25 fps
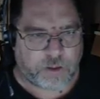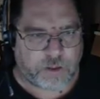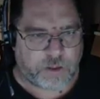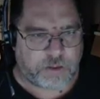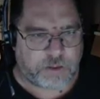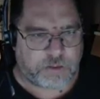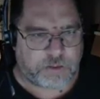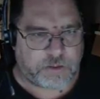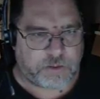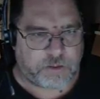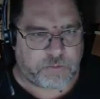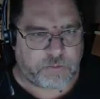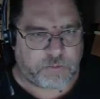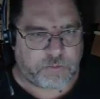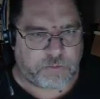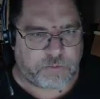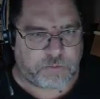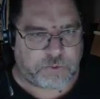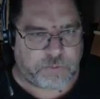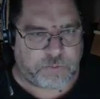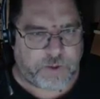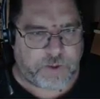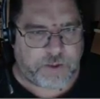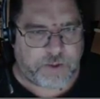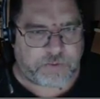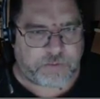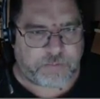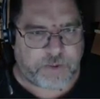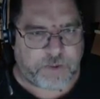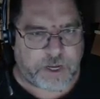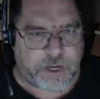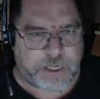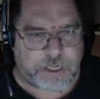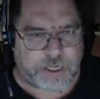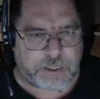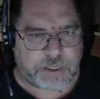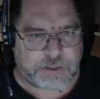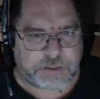so do we have the
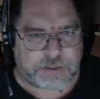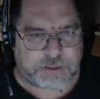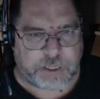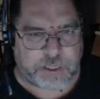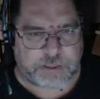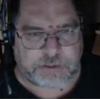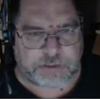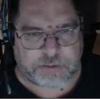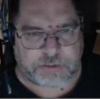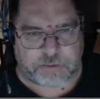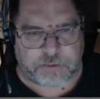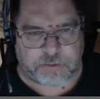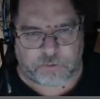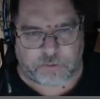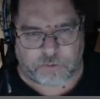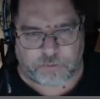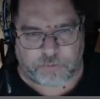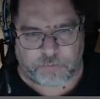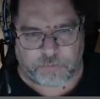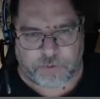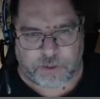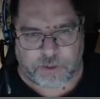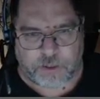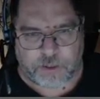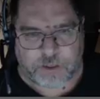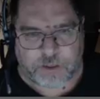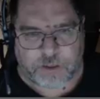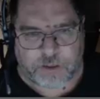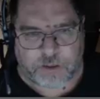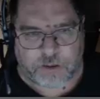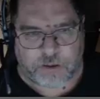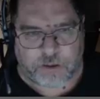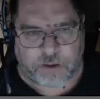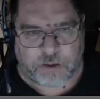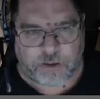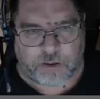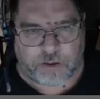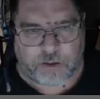binocs yes cool
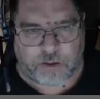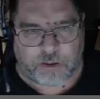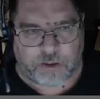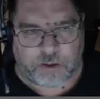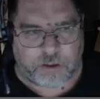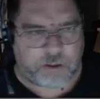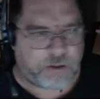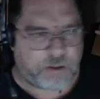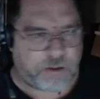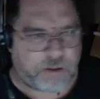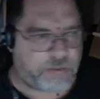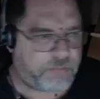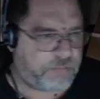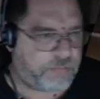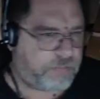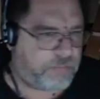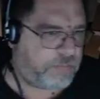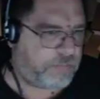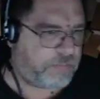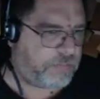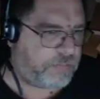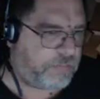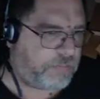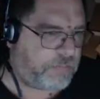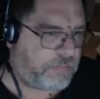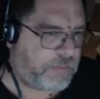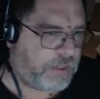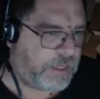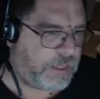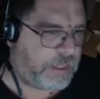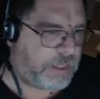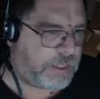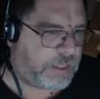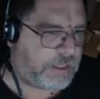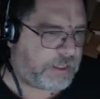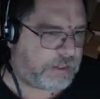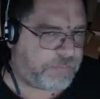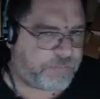um,
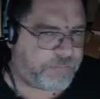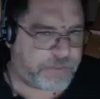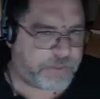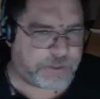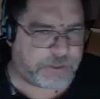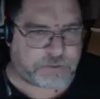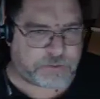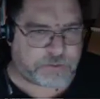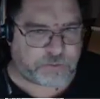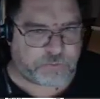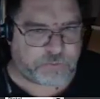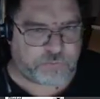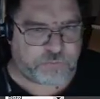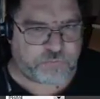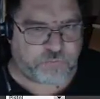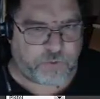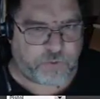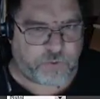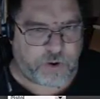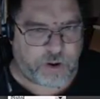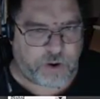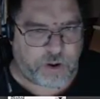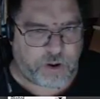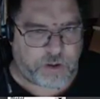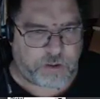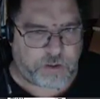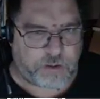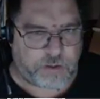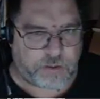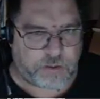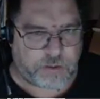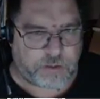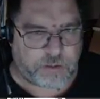is pistol drawn